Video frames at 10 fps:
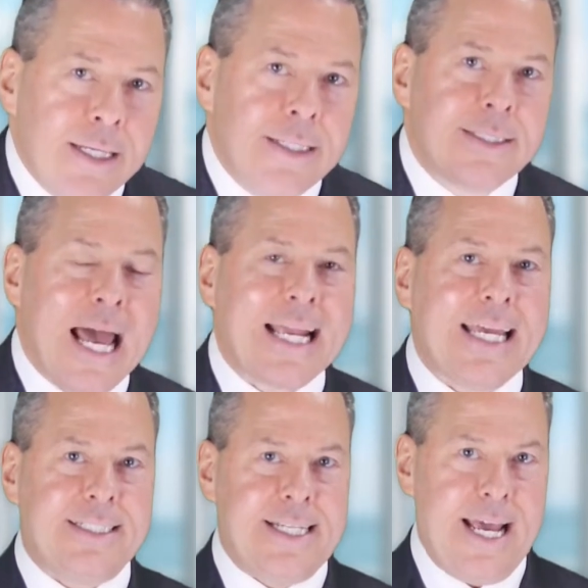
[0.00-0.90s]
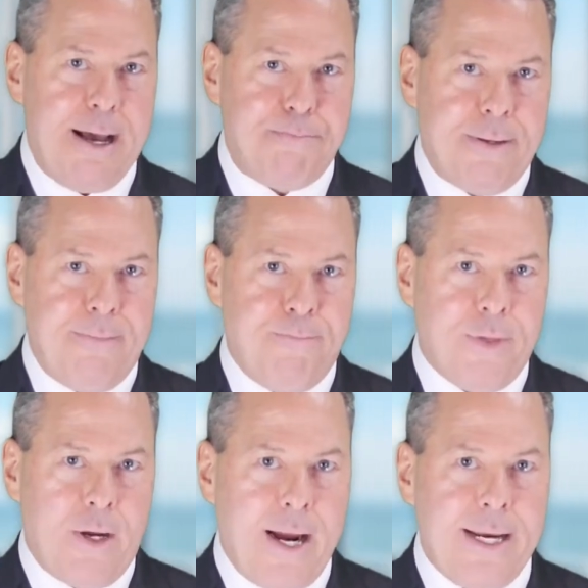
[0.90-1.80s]
Second tip,
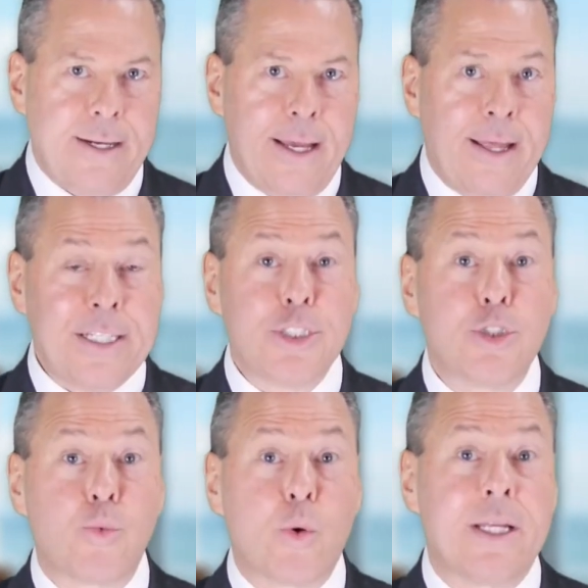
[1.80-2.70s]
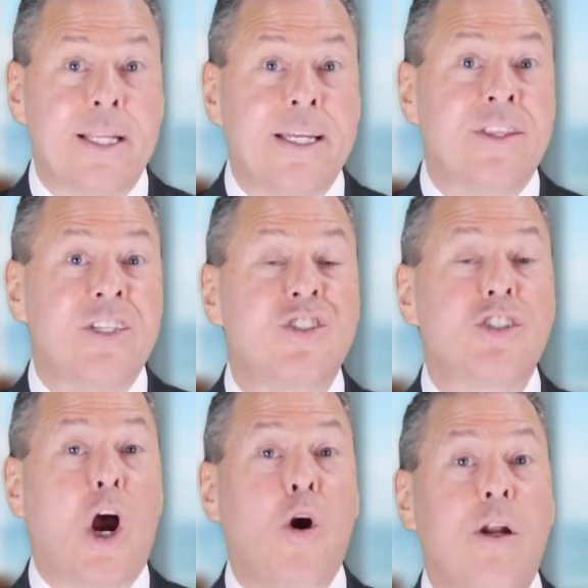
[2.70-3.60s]
all right, and this is really the
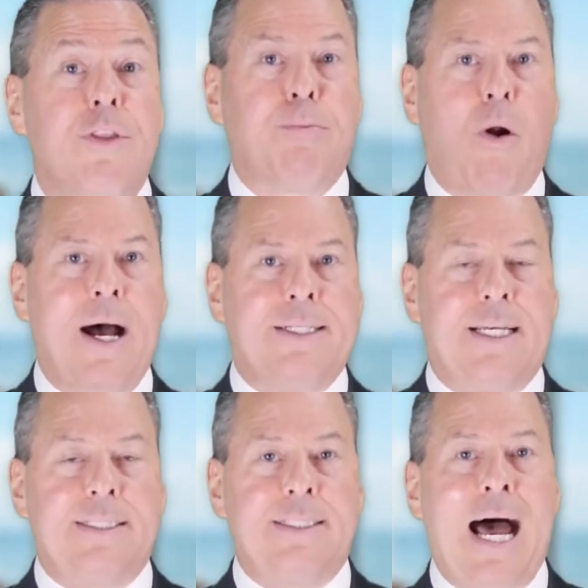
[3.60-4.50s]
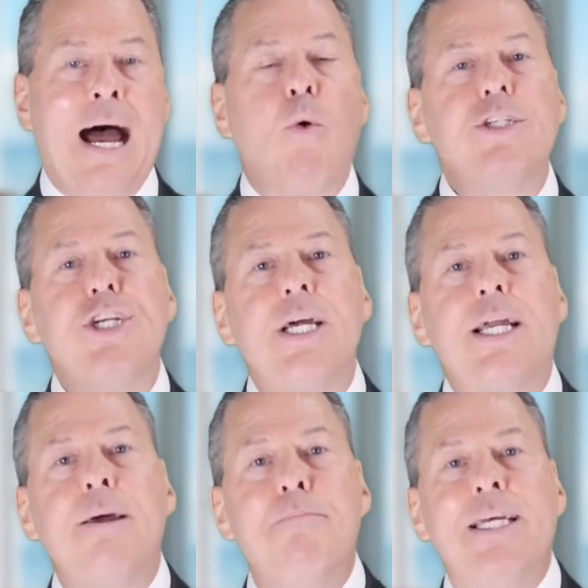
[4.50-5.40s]
start of the process. I want you to
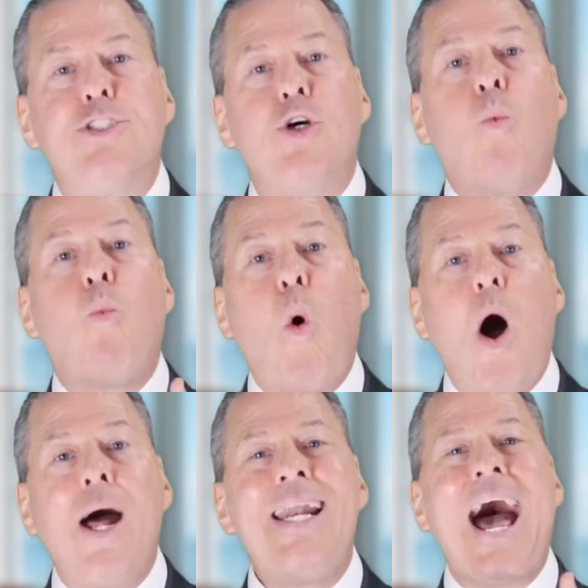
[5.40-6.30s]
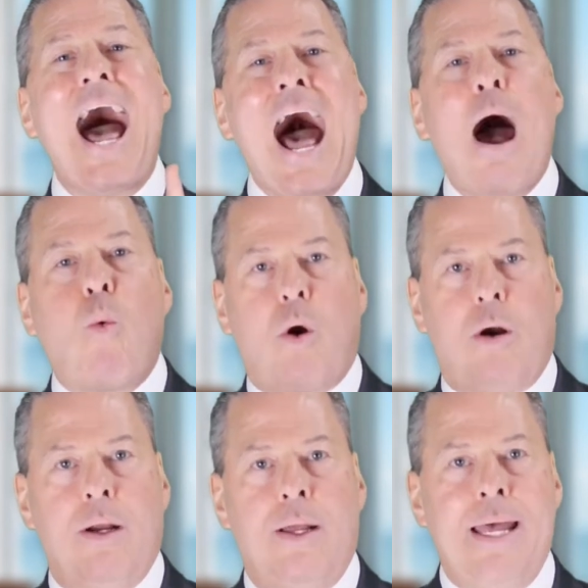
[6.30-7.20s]
commit to 1
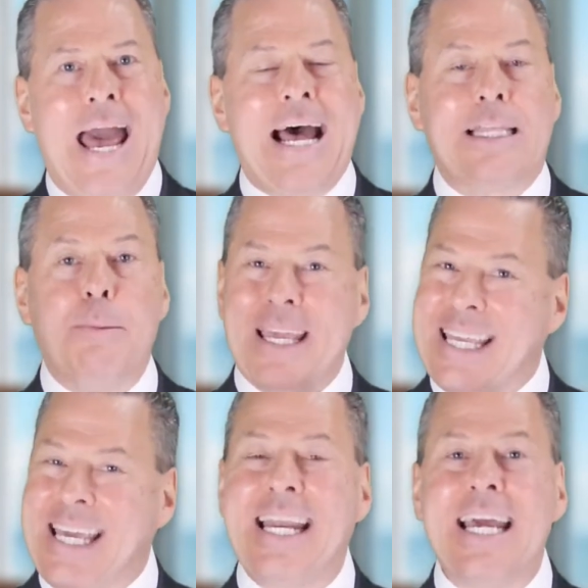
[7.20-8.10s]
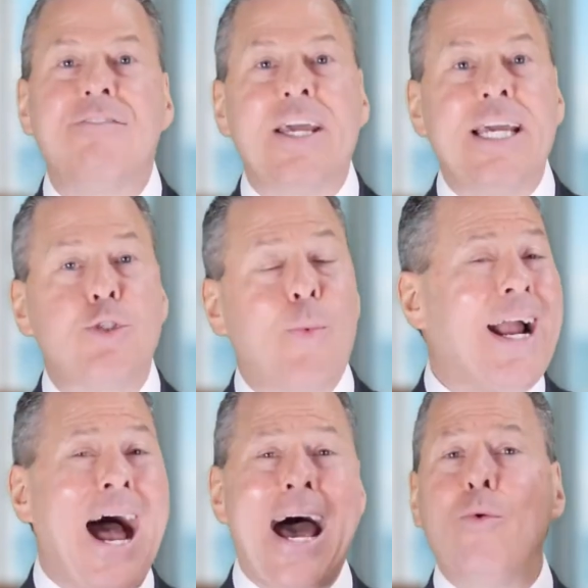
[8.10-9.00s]
hour at the beginning of each
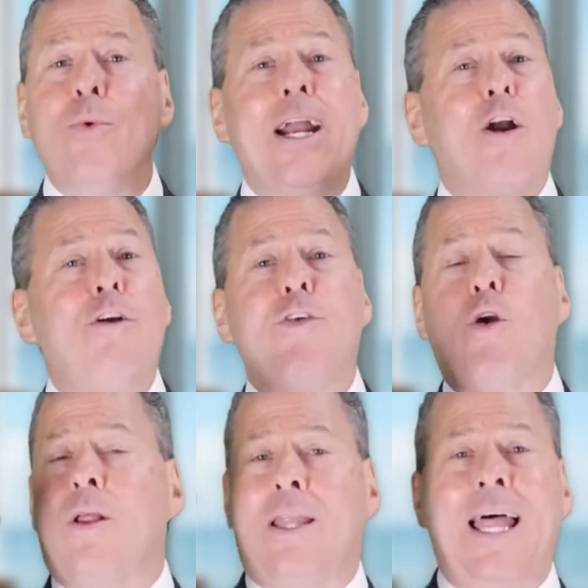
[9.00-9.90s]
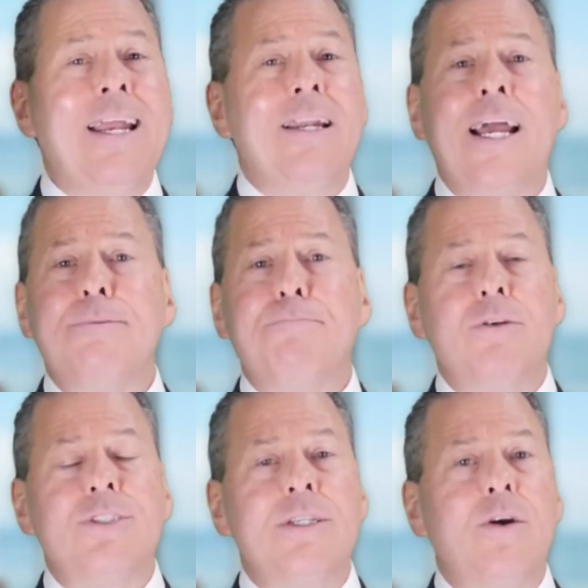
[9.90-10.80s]
week. I don't care if you're a late night
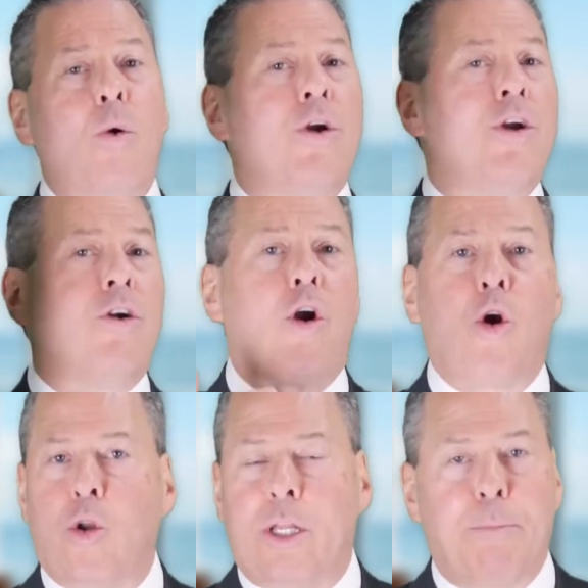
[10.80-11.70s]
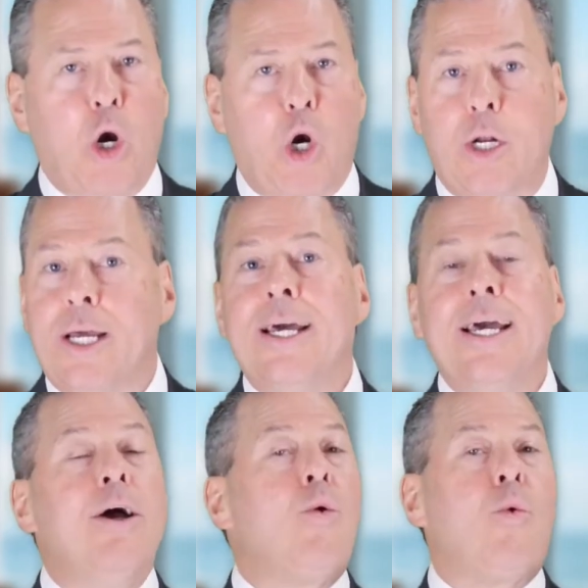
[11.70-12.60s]
person or you're an early bird.
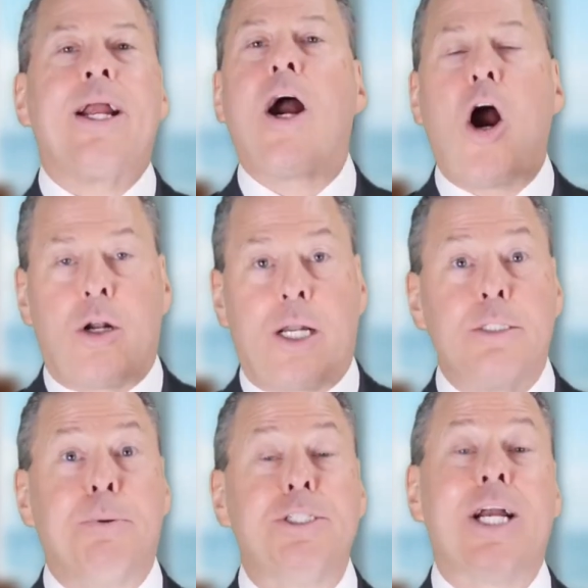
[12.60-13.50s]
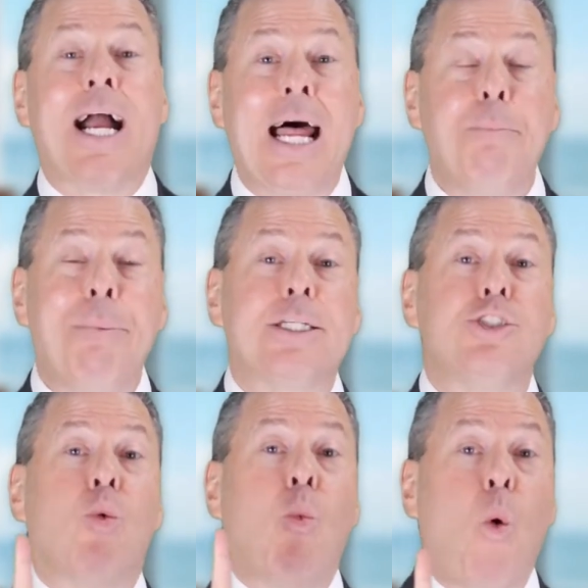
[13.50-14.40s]
Regardless, but you got to pick
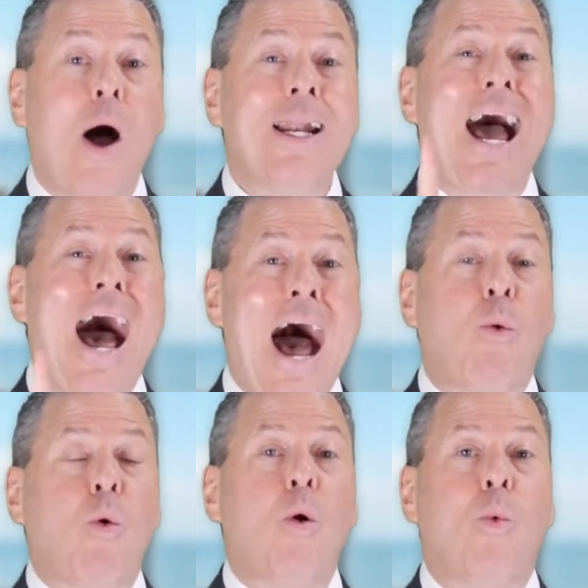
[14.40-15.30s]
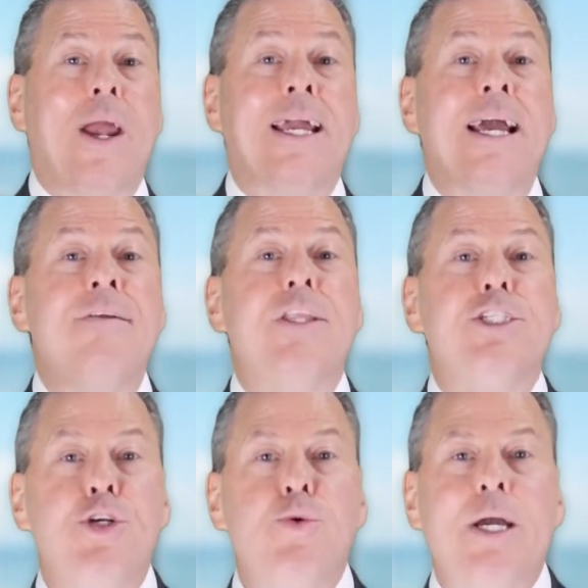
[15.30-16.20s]
to 1 hour a week
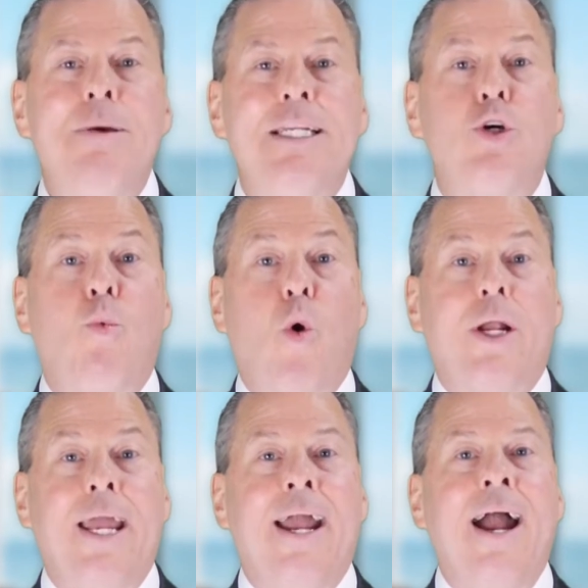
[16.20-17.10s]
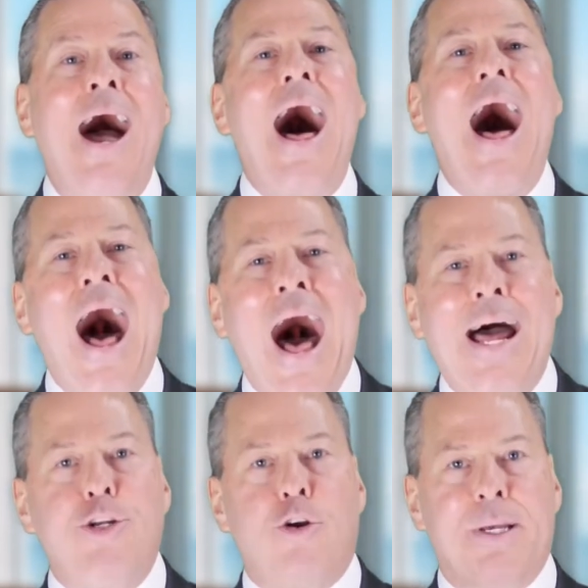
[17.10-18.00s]
that you commit to working
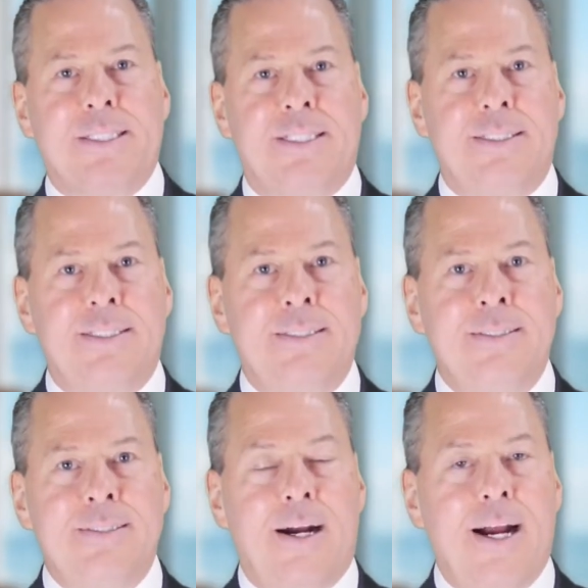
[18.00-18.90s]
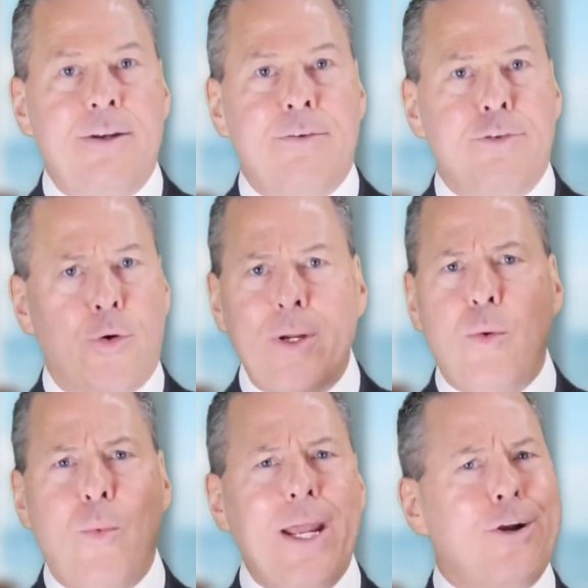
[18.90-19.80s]
on your business. All right, during
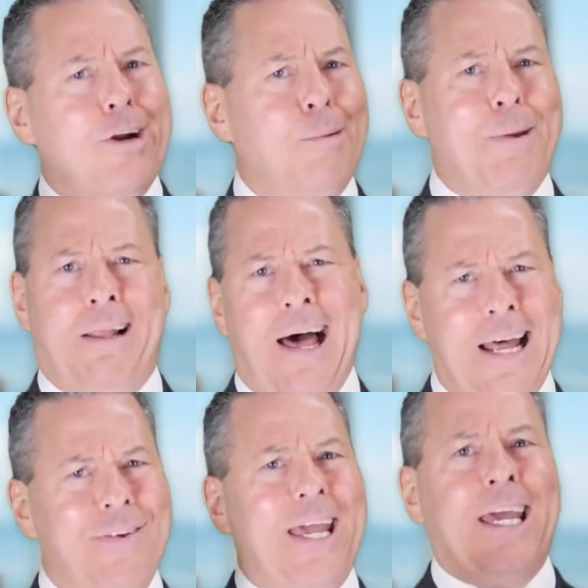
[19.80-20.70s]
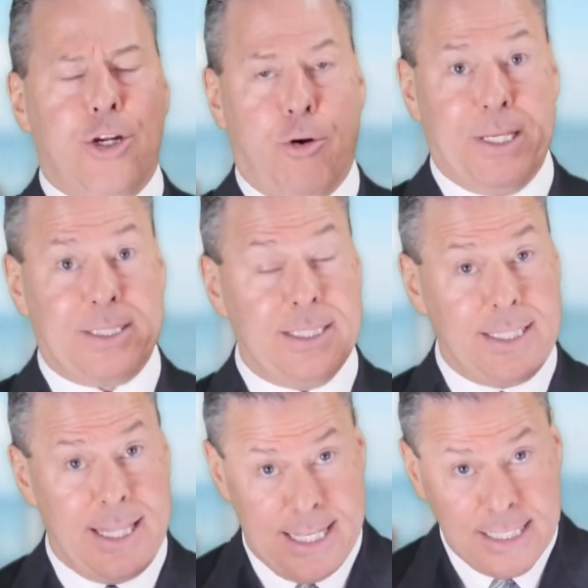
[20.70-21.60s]
the week, you're going to be a lot of in your
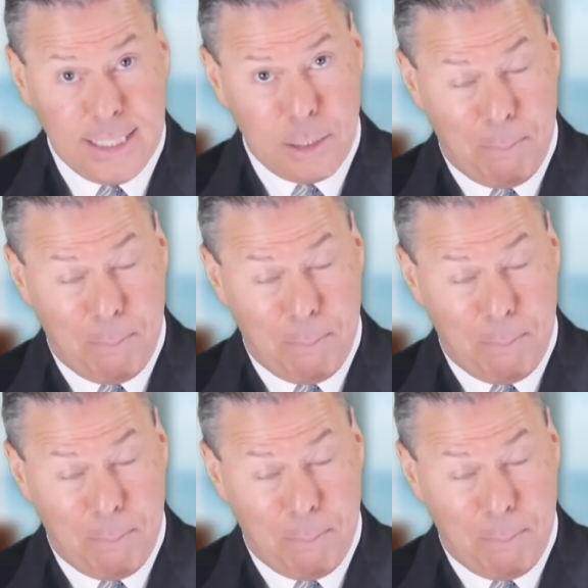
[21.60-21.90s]
business. This